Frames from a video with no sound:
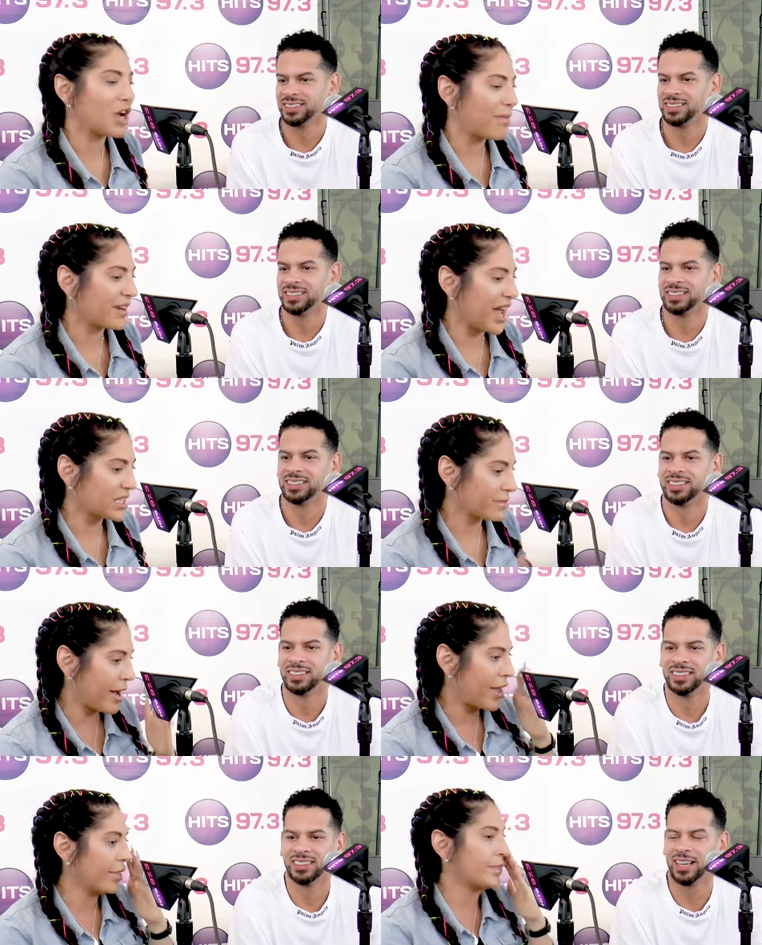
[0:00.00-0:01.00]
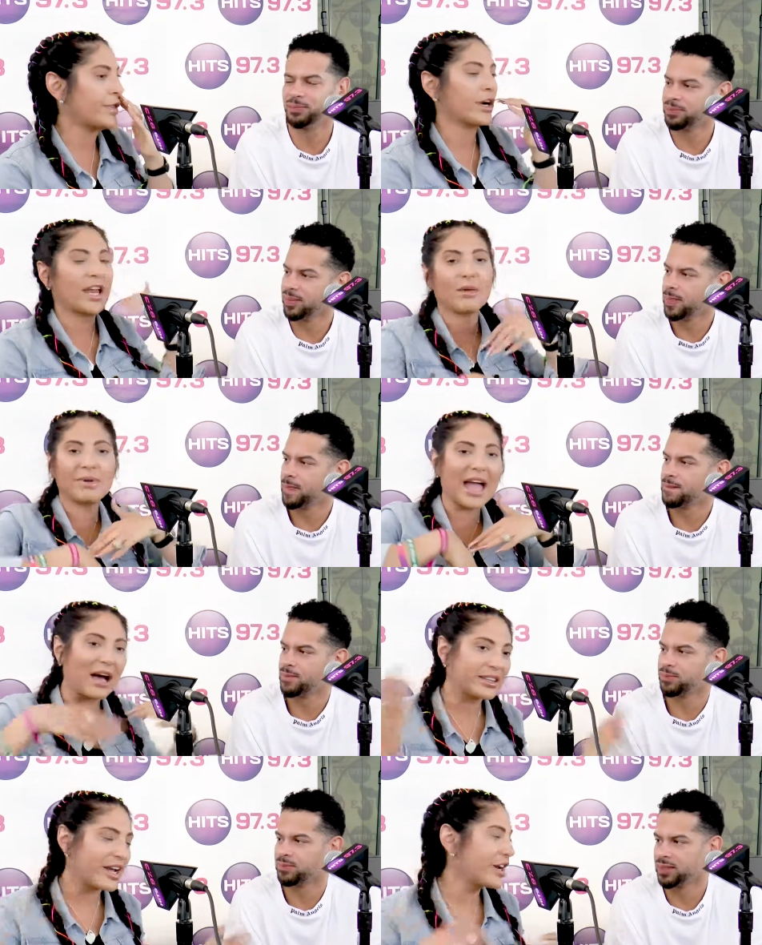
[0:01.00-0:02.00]
Speaker 1: dropping next month. Yep. You're gonna be
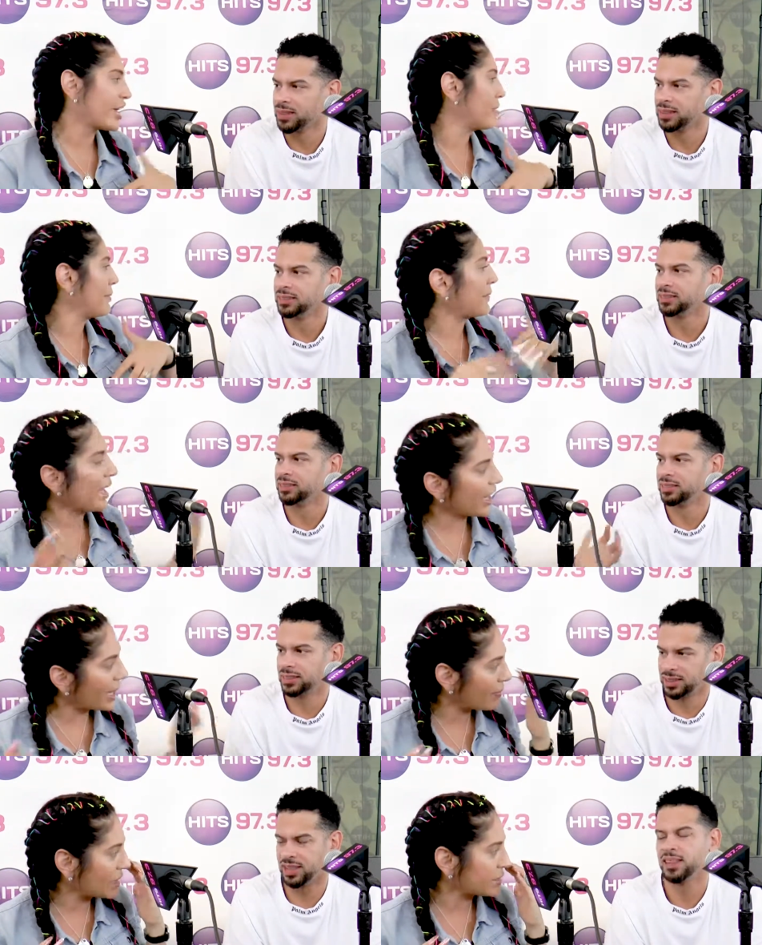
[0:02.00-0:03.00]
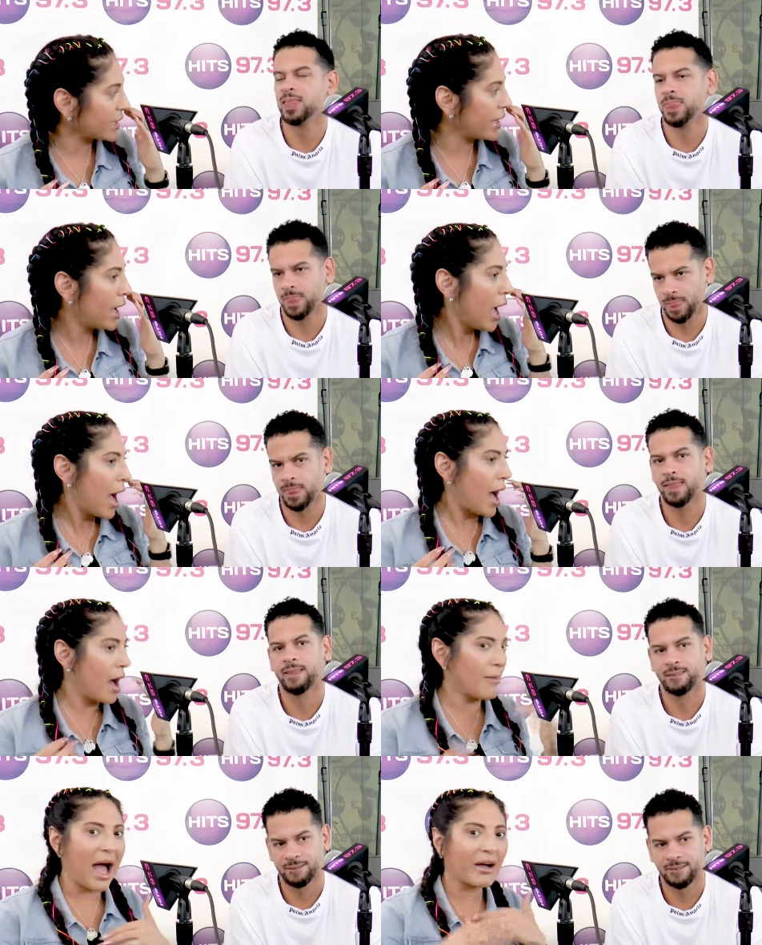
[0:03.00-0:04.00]
out there. You're gonna be playing in Ibiza.
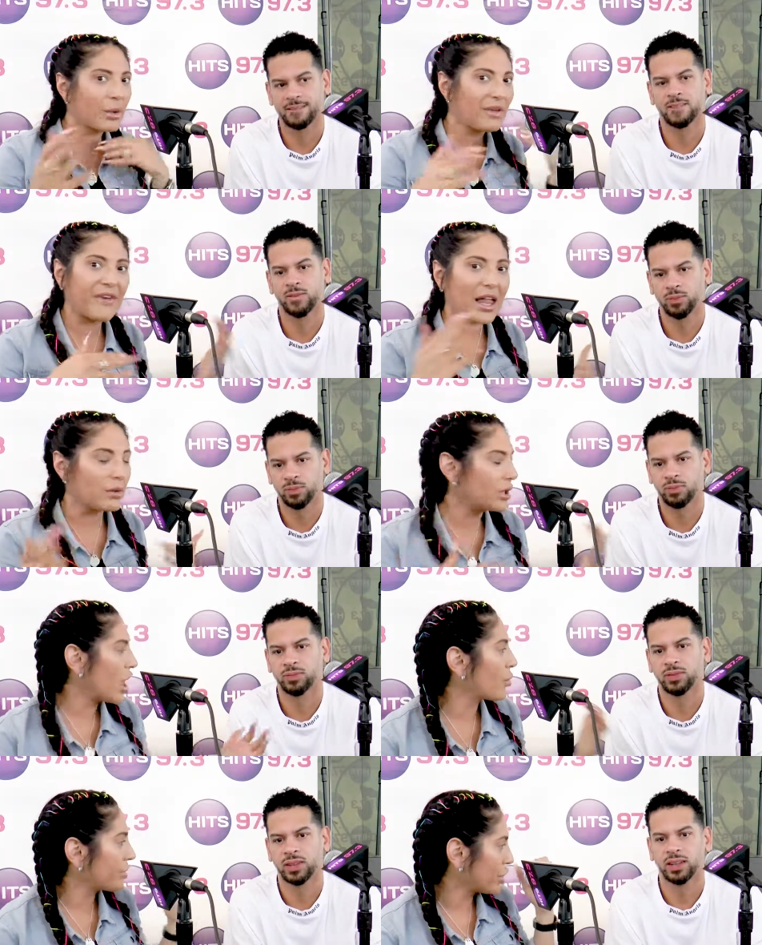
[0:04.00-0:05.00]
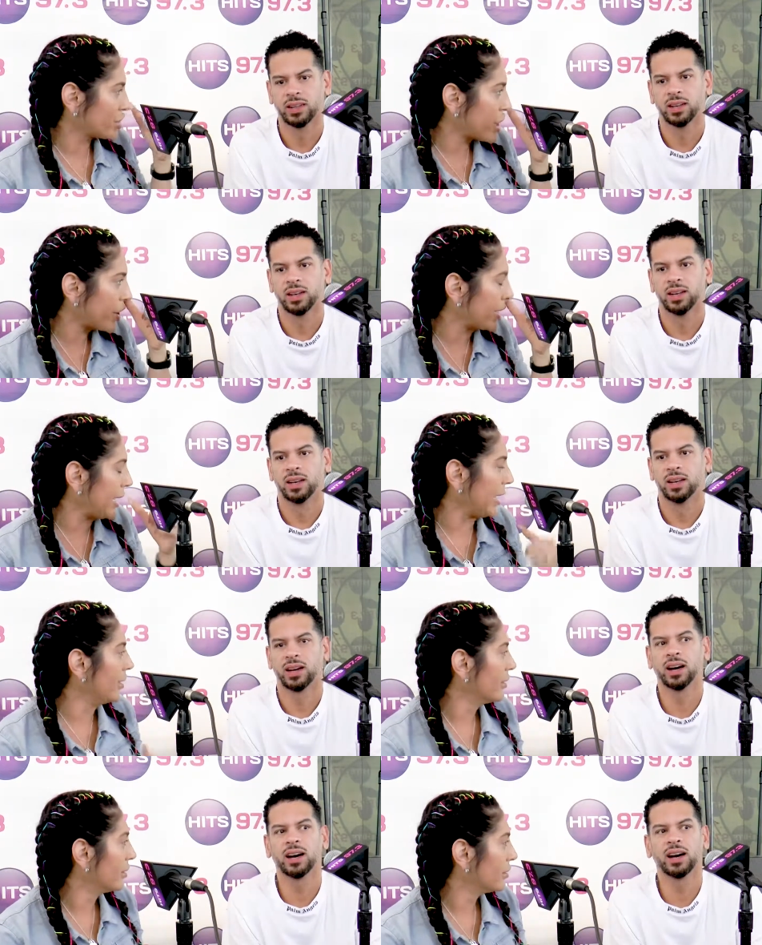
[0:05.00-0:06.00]
Um, how can we follow along with your journey?
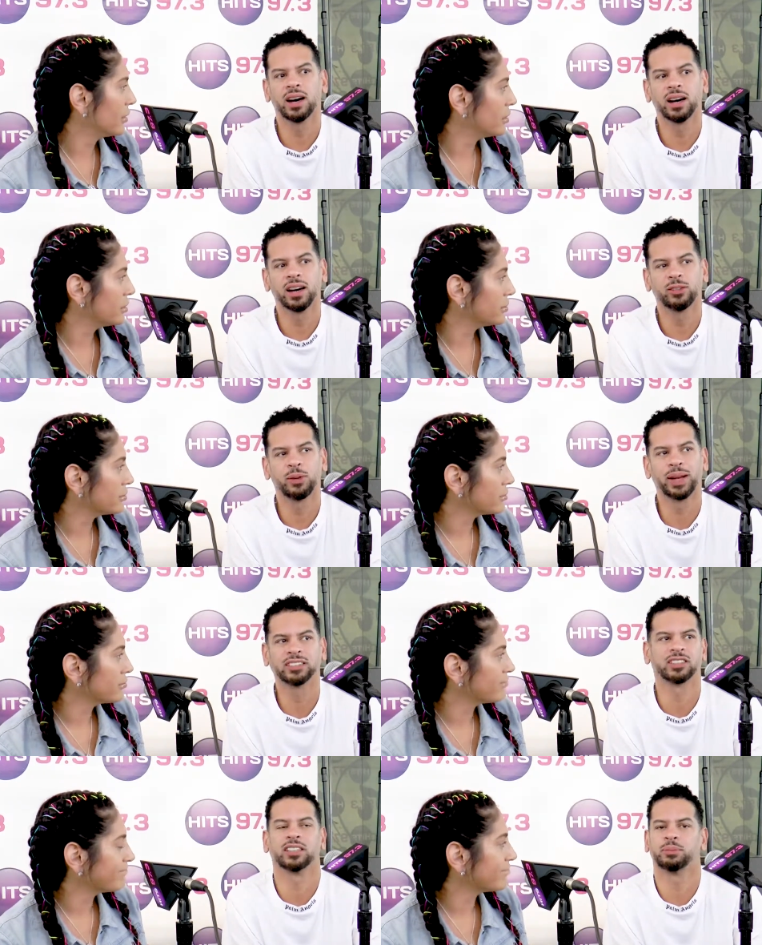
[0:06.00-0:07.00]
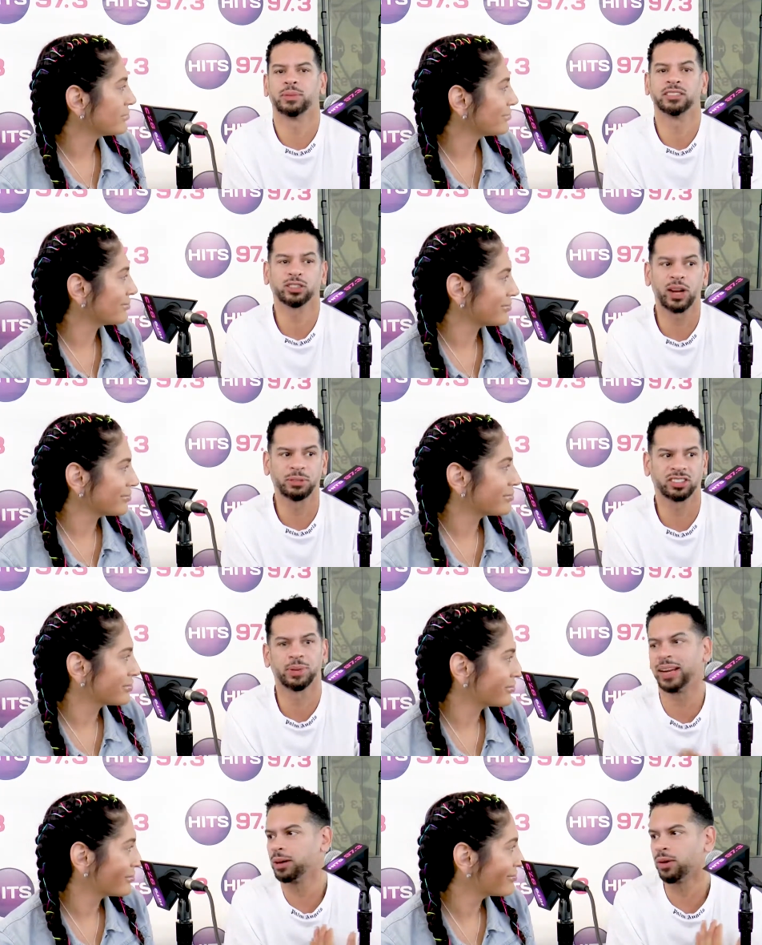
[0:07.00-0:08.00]
Speaker 2: Uh, well, my Instagram is just
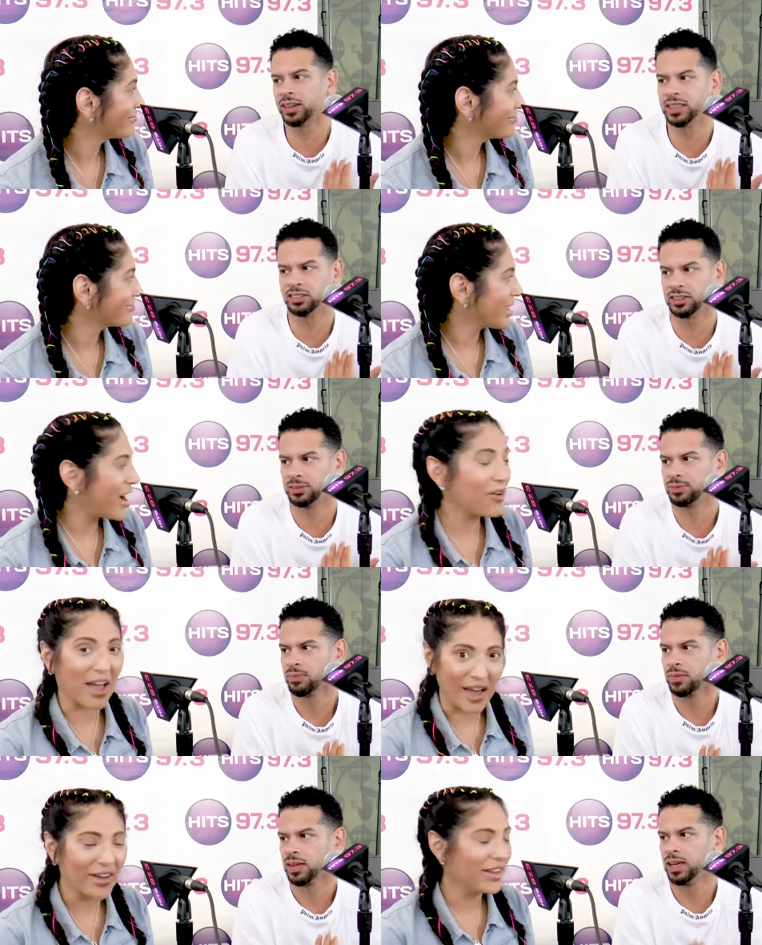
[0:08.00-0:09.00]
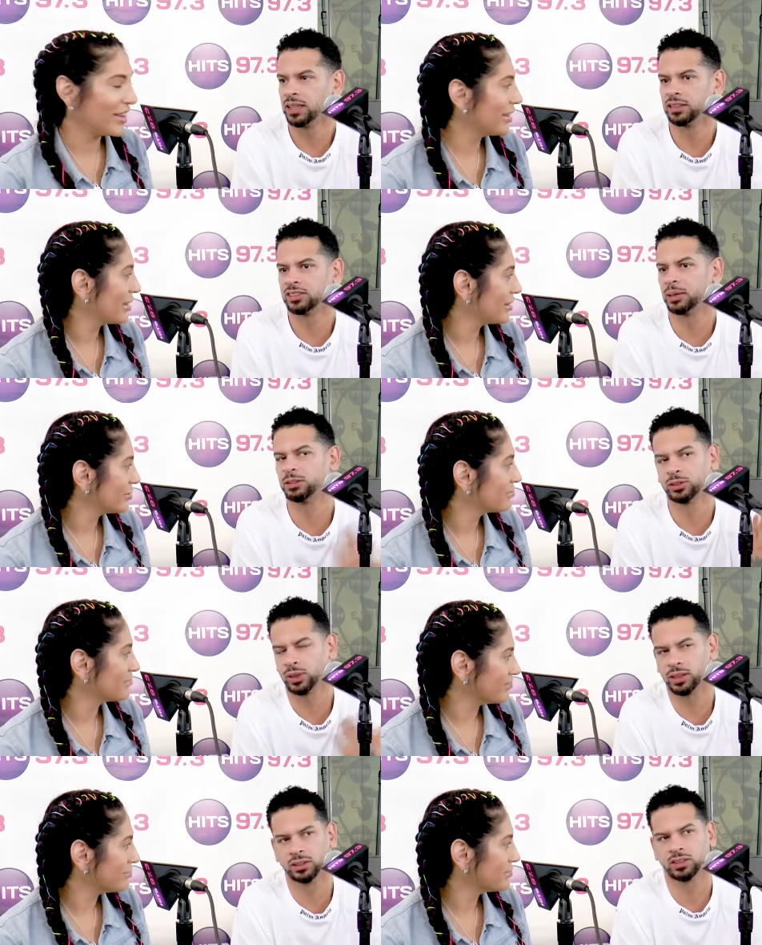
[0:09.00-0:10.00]
my name, Marc Kinchen. Okay. And then same as
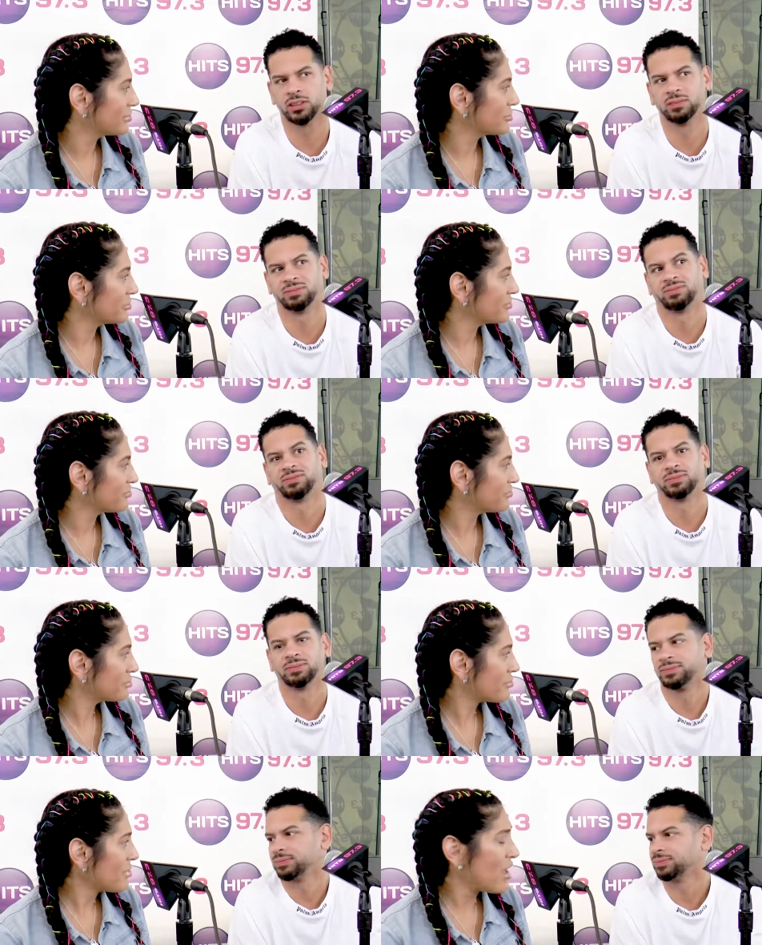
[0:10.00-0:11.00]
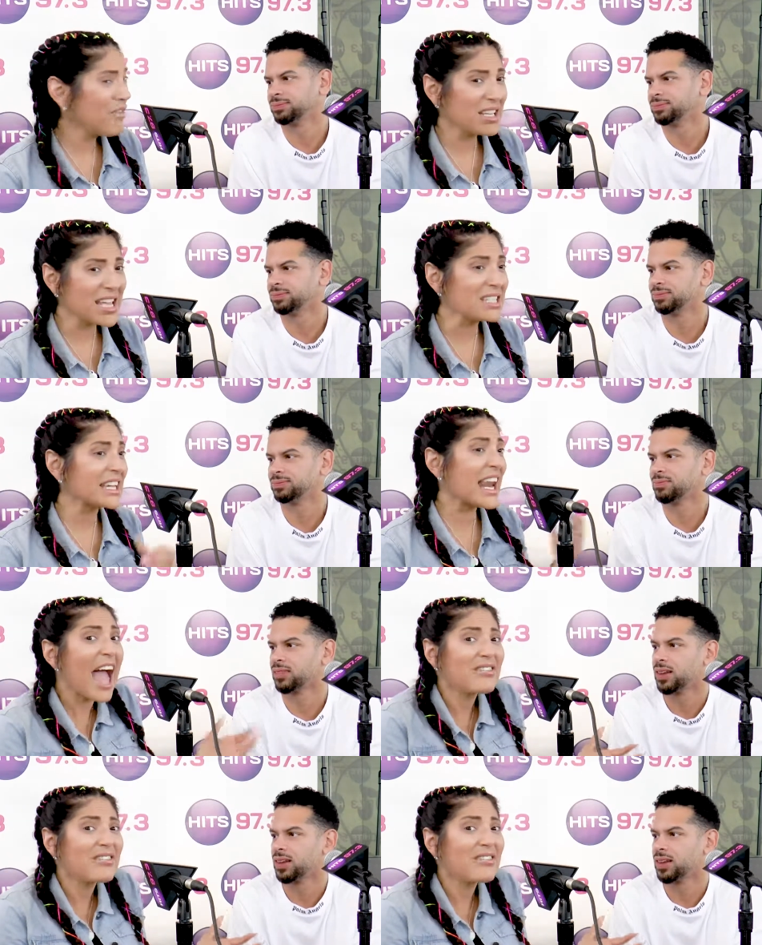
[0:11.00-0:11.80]
Twitter. So
Speaker 1: Fantastic. And I